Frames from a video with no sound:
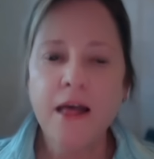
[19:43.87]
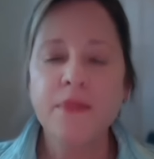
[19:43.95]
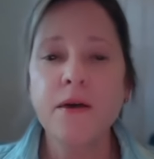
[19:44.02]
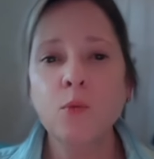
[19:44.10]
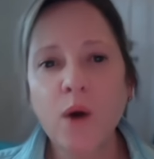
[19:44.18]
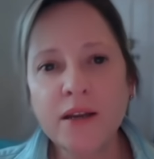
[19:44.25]

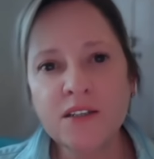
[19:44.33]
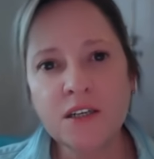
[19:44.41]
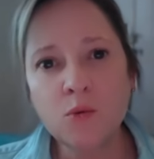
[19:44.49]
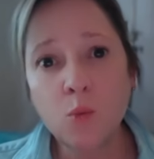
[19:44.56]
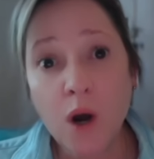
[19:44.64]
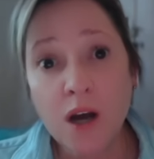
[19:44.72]
that
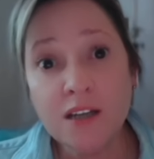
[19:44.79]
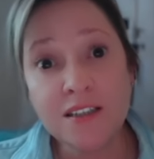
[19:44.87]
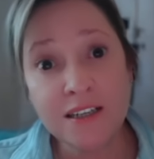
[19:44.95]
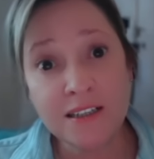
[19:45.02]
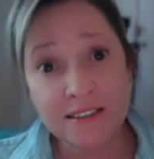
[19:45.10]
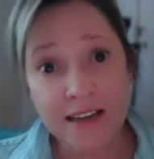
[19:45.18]
Wendy was
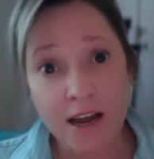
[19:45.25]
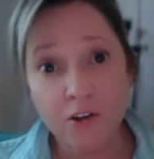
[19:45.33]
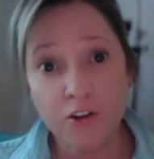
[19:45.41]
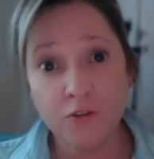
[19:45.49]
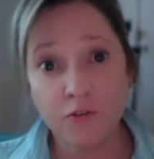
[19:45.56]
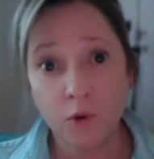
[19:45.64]
in
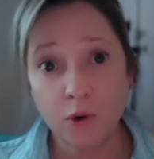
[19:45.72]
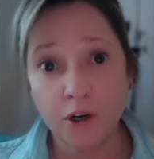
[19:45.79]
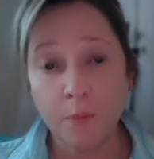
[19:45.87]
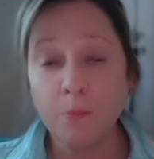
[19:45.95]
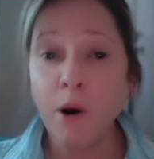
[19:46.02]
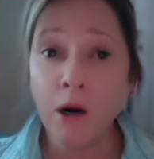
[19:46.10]
South
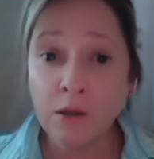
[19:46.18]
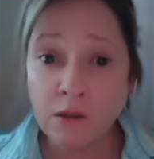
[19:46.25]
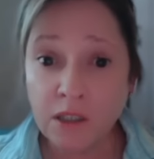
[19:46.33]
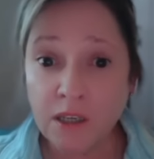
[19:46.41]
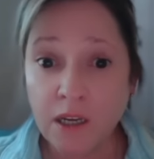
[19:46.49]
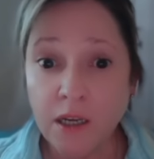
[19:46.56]
Florida
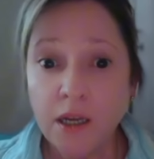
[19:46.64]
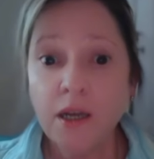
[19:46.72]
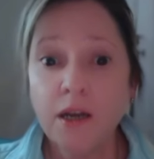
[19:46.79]
partly